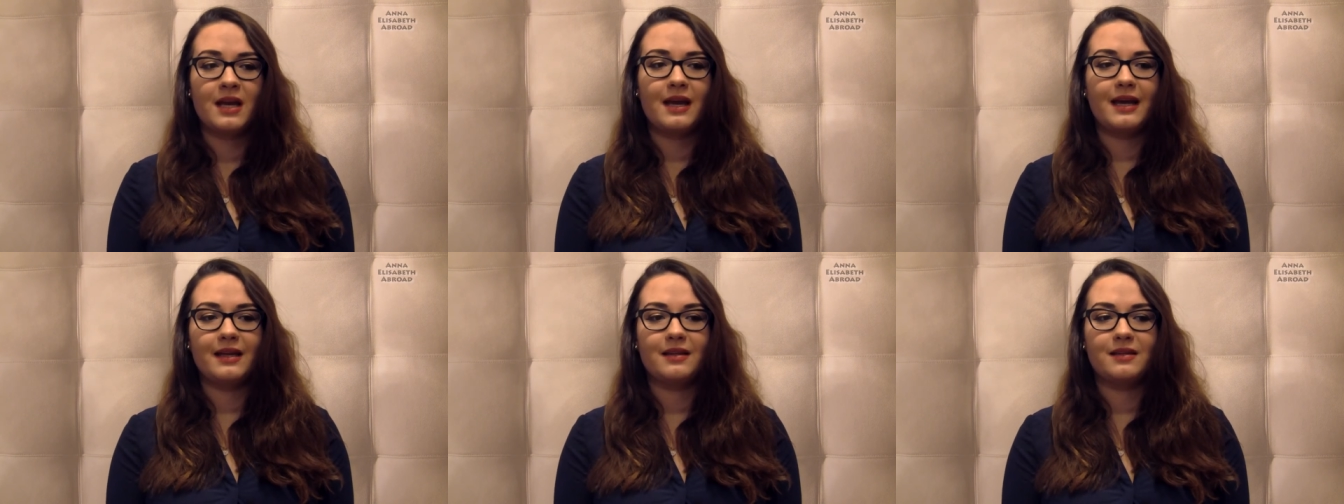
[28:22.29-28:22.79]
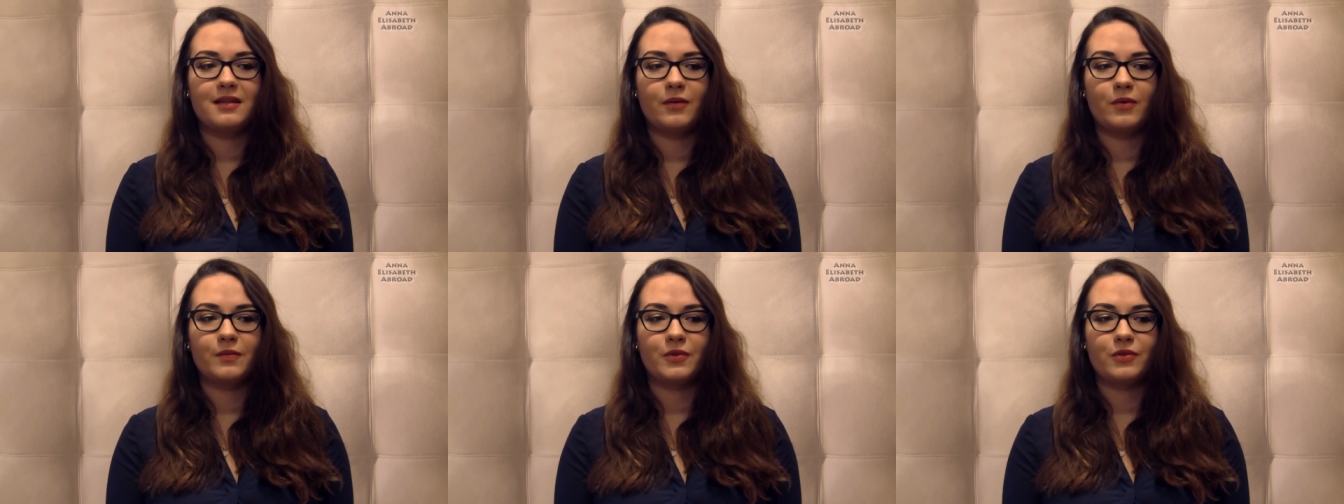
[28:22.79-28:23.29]
And they
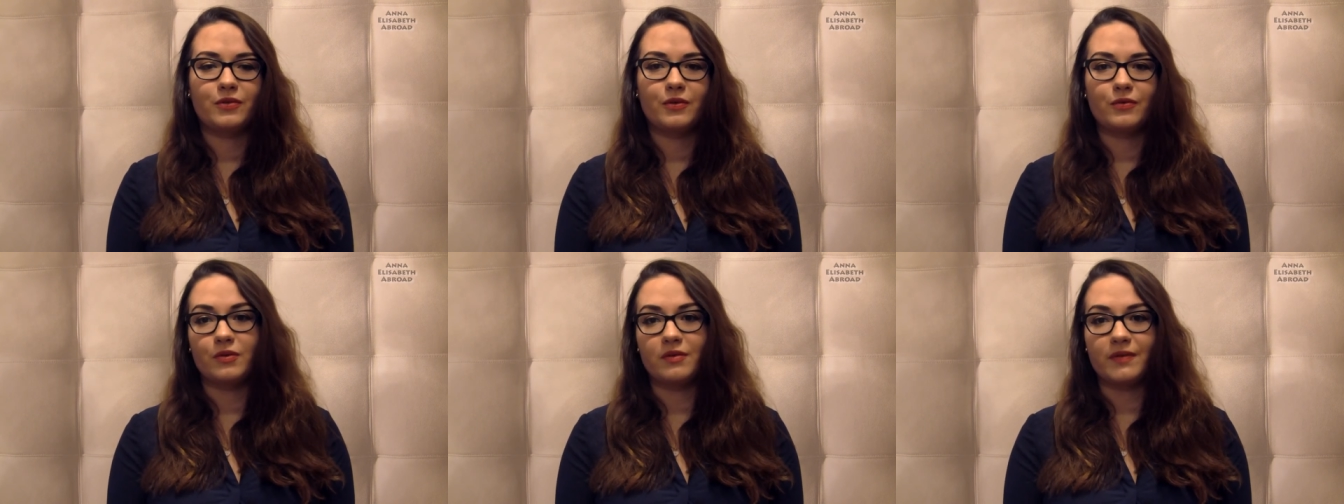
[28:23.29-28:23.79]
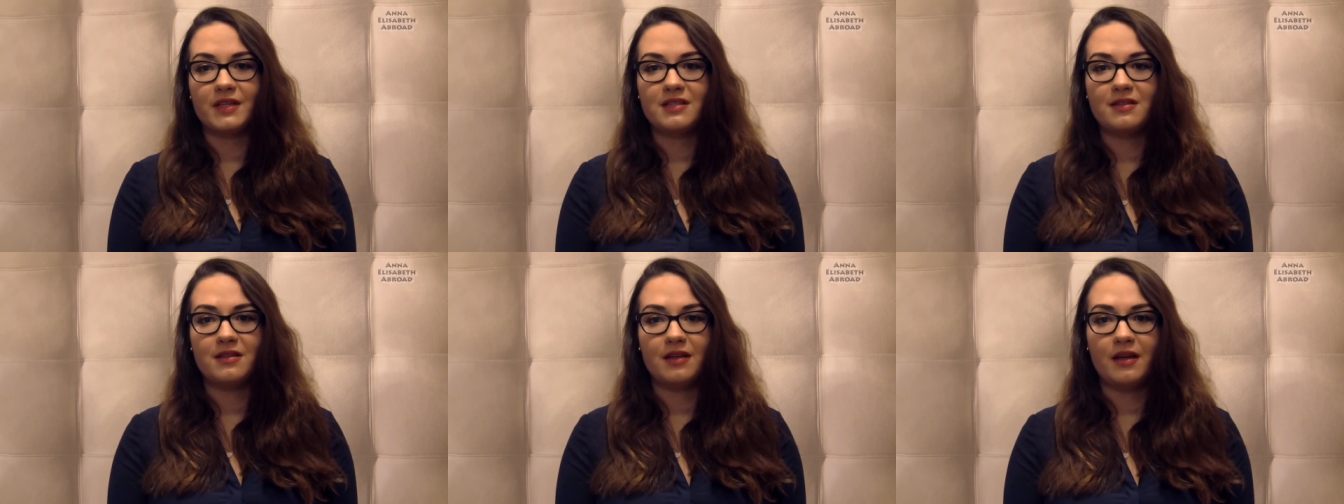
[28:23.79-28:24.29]
want me to go to
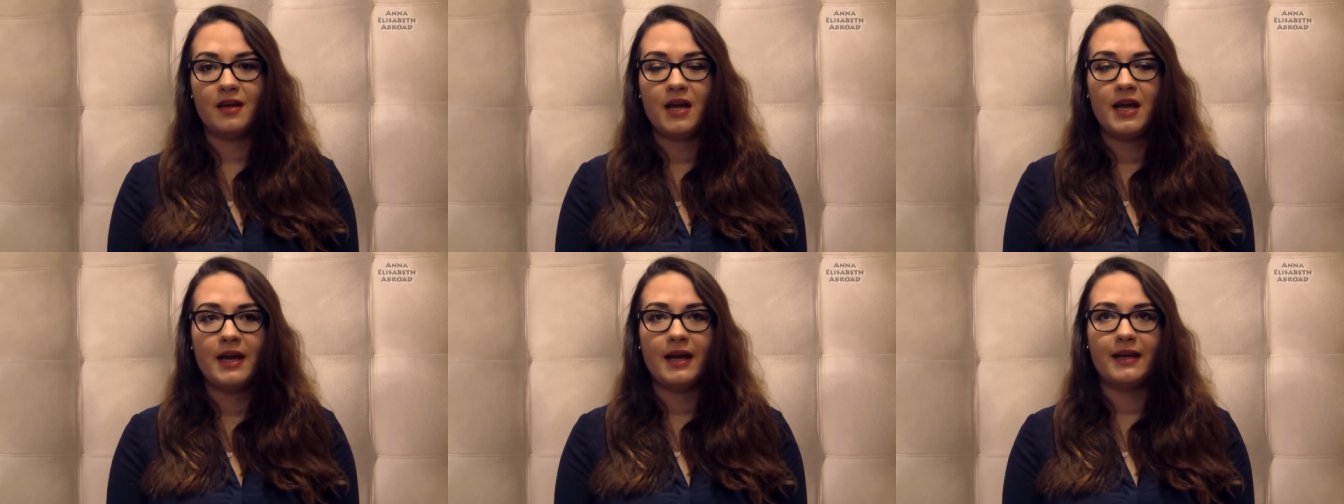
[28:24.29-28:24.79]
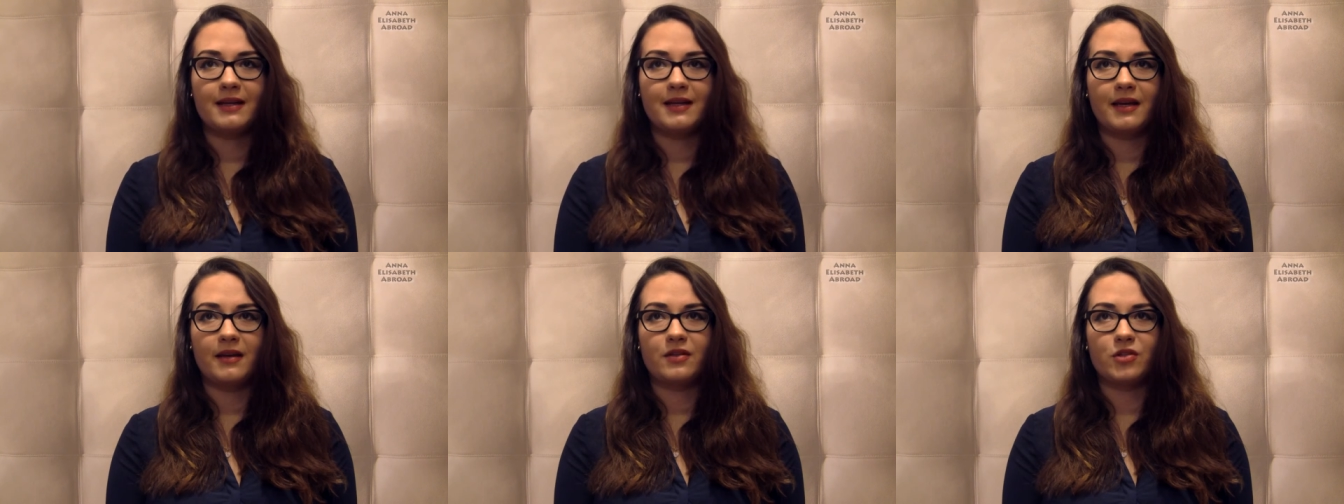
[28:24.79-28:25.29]
university and
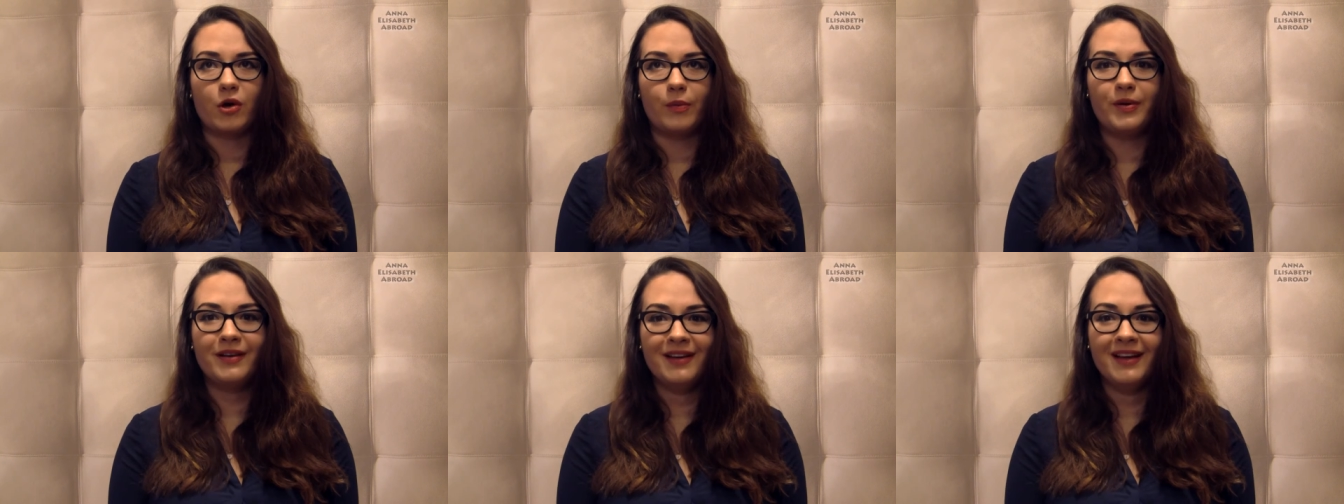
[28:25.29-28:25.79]
get a job.